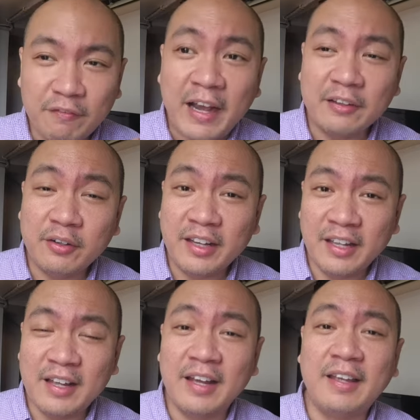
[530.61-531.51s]

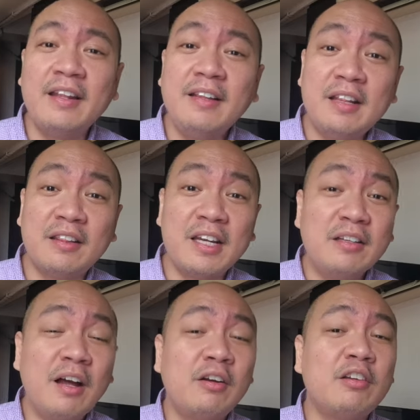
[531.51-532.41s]
Factoring in again the
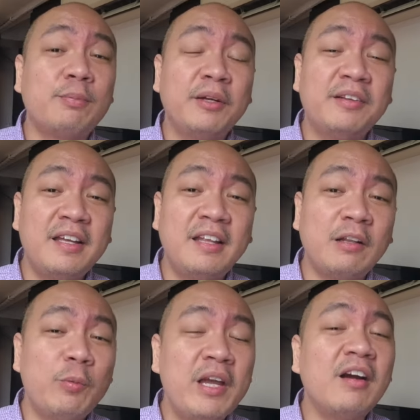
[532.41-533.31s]
$3 per day
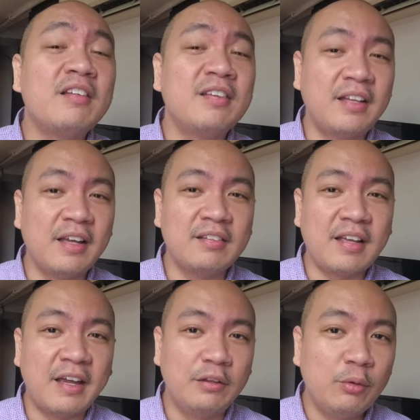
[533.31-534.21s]
that we are setting
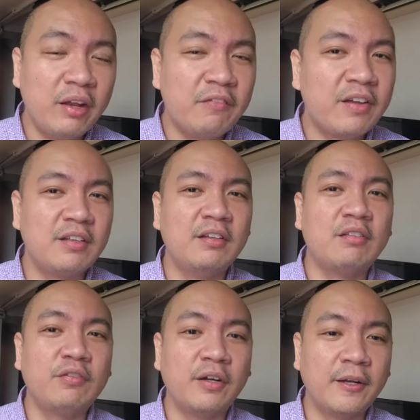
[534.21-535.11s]
aside to invest in
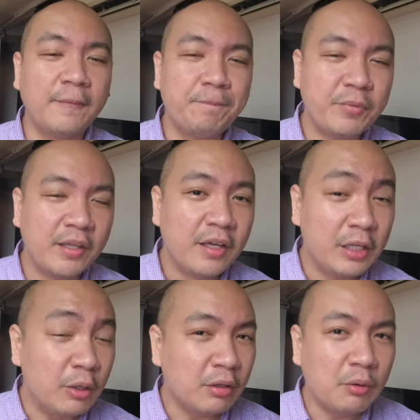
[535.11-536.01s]
this fund,
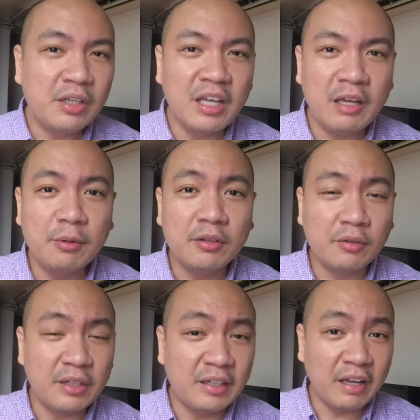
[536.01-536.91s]
you're only able
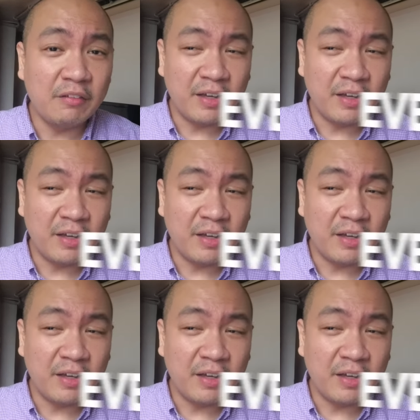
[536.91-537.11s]
to really